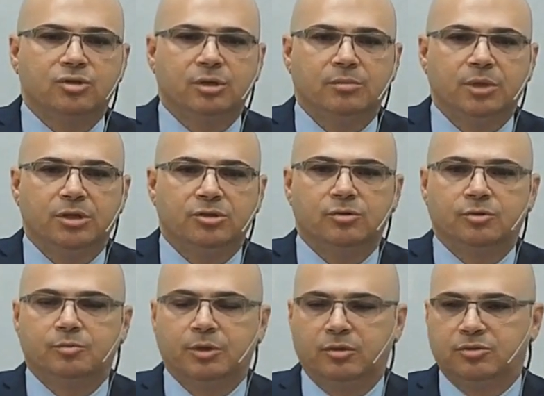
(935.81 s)
We need to
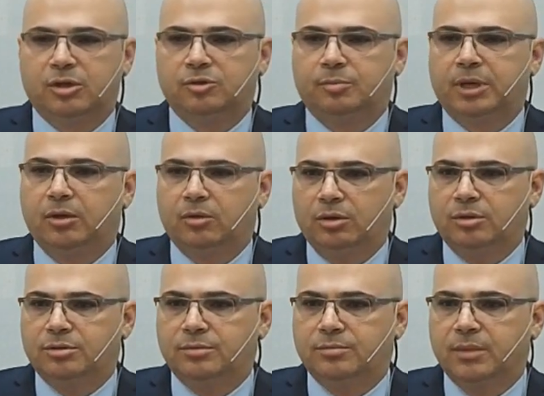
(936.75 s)
understand the limits of the Holy
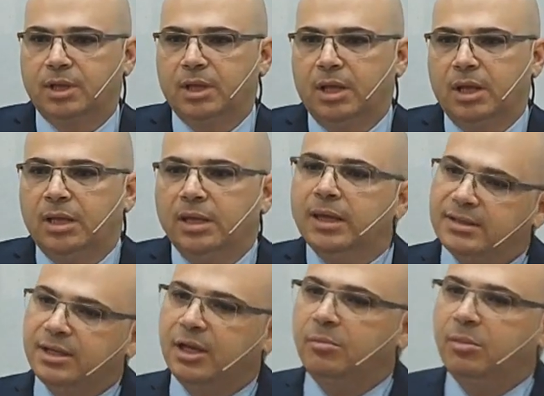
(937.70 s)
Spirit for our
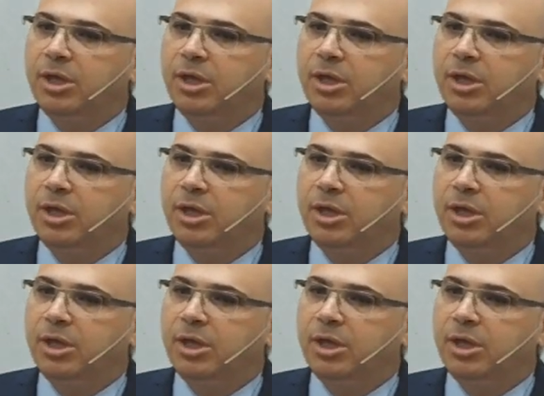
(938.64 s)
lives.